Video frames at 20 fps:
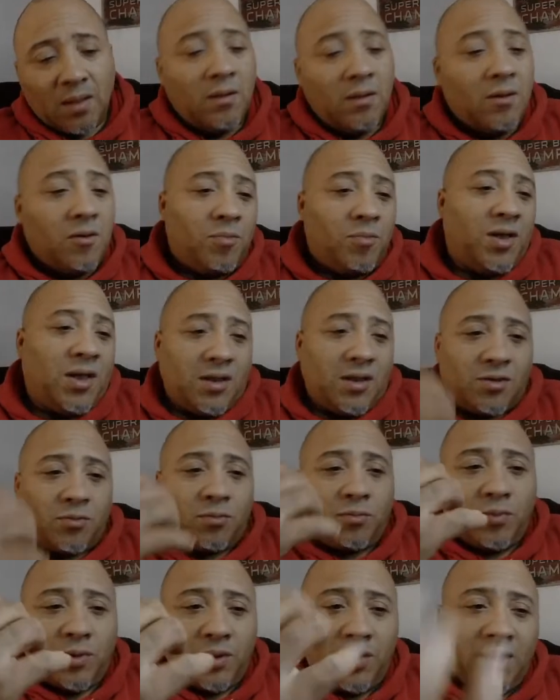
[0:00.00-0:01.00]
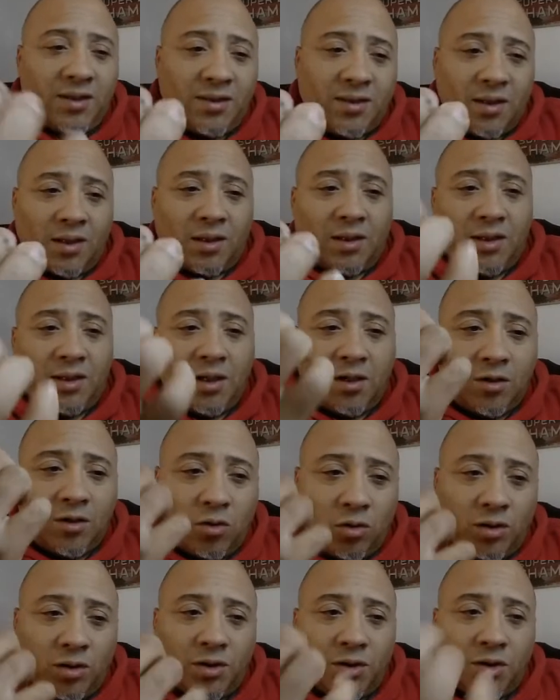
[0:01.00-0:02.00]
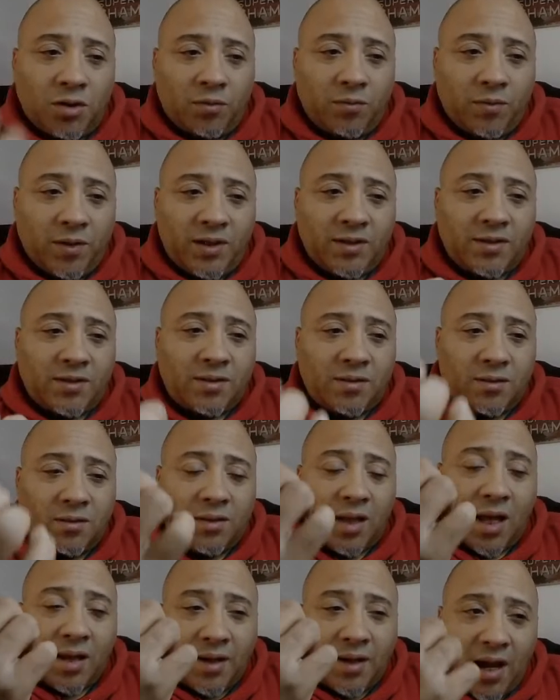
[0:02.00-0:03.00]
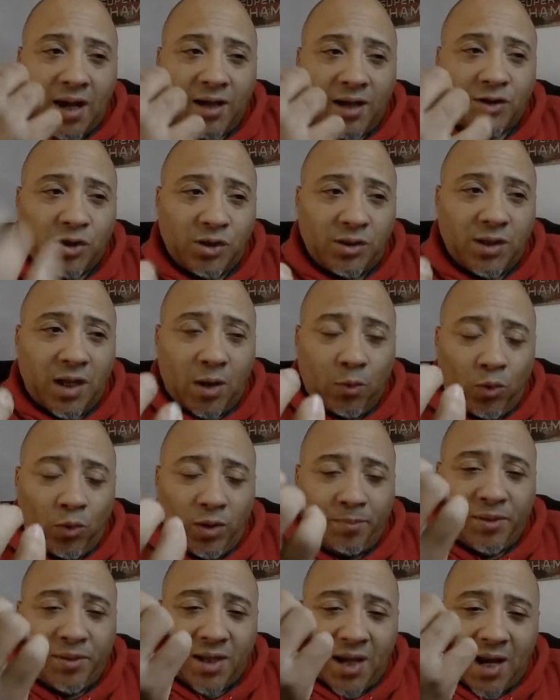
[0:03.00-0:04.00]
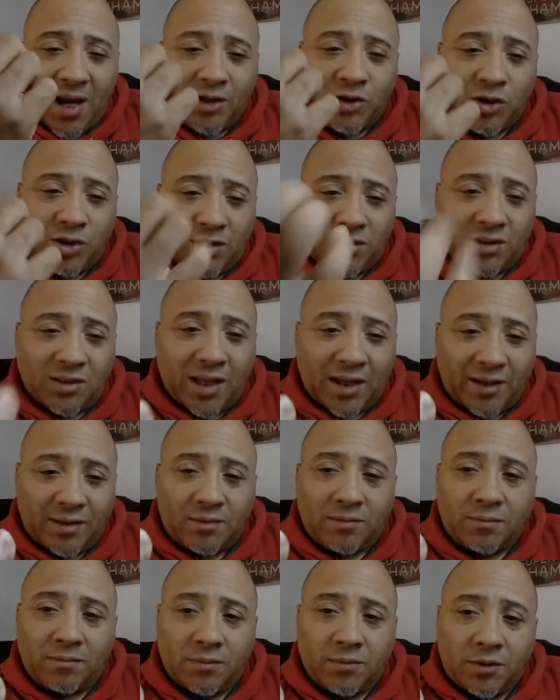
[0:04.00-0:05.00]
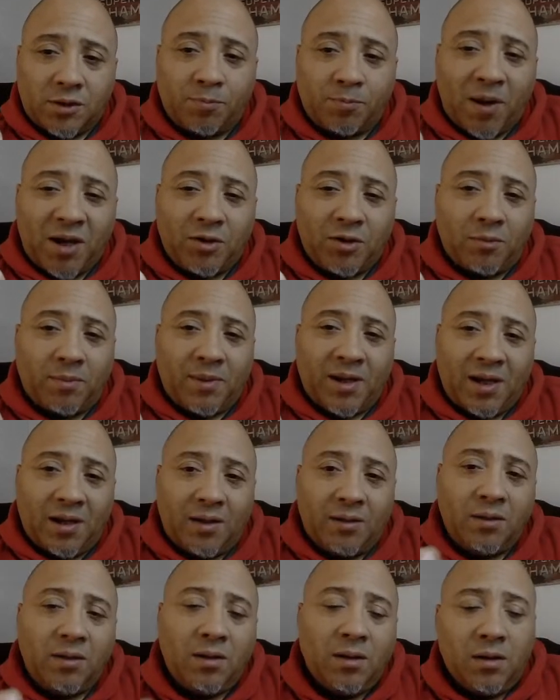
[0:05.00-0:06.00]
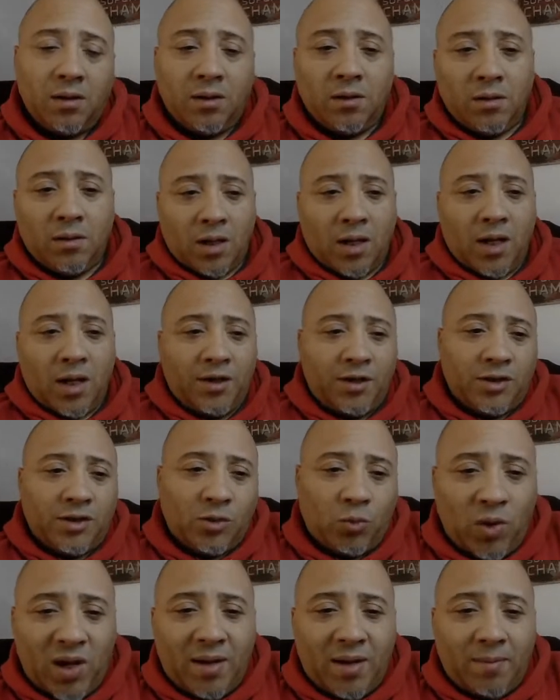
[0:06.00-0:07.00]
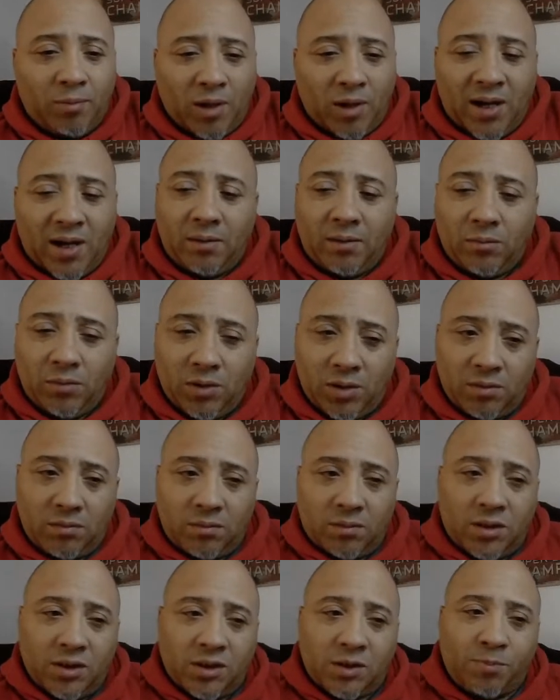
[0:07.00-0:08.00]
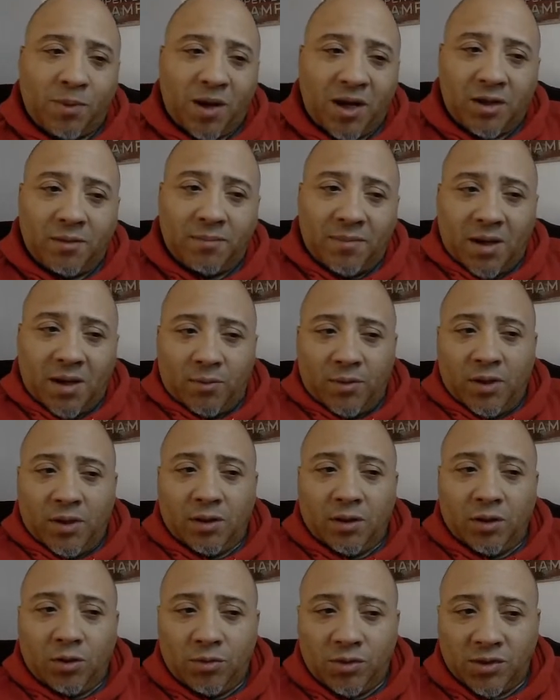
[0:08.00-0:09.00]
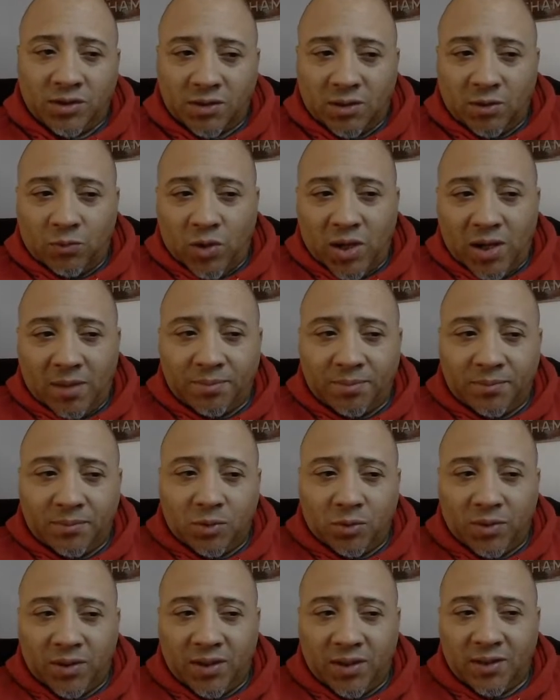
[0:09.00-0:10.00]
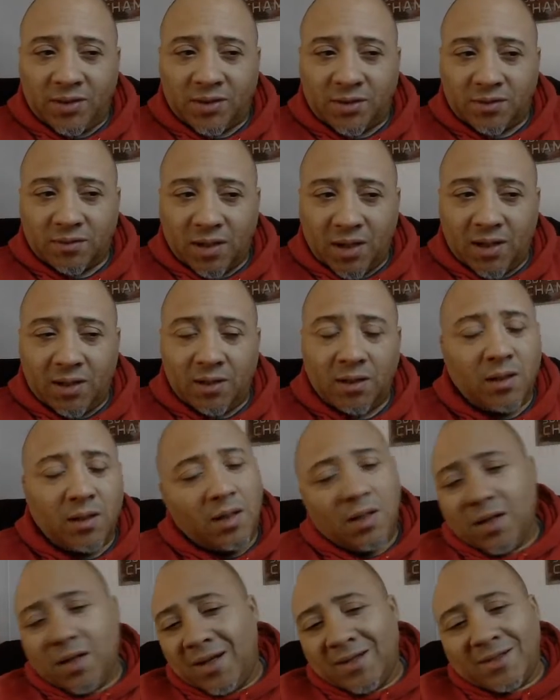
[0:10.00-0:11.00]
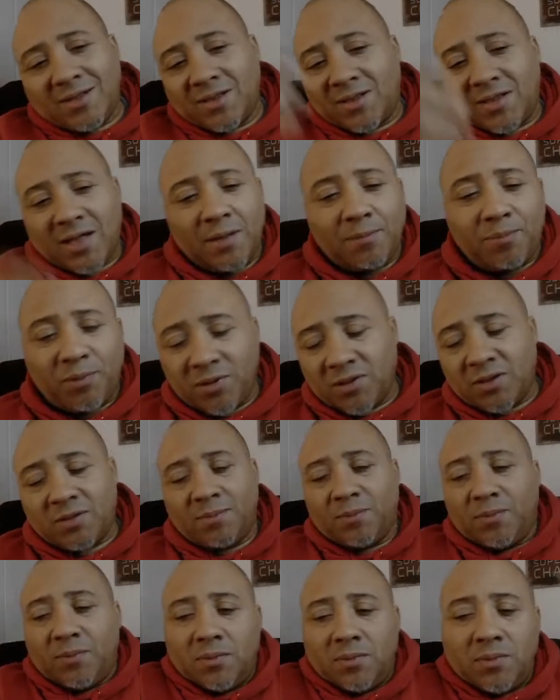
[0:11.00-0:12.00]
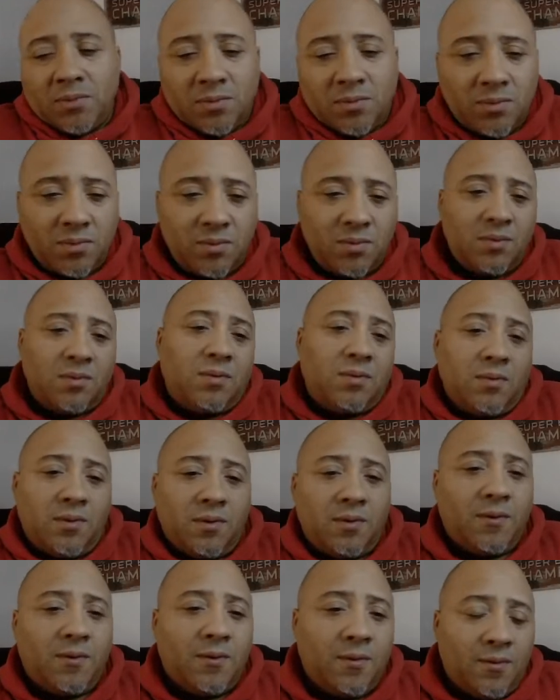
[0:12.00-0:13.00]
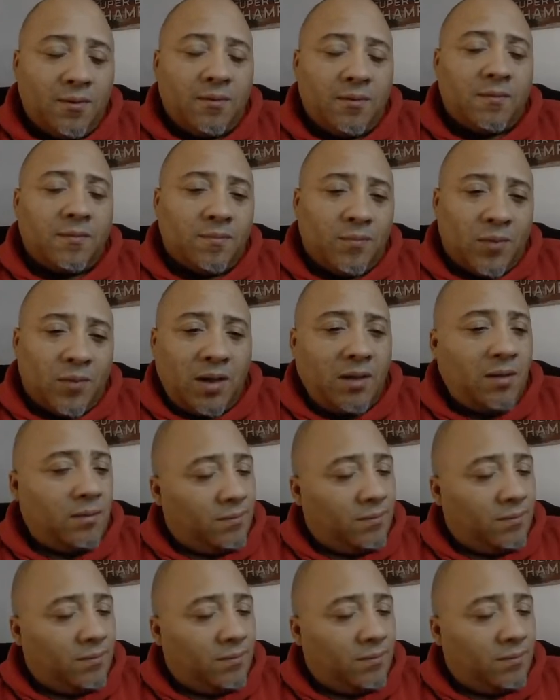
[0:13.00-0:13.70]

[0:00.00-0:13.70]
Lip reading: Because realistically, uncoiling your wrist, that action, that whippy action, is like Spider Man and his web, right? Where because Spider Man would unload his web doing this, right? It's the same principle, right?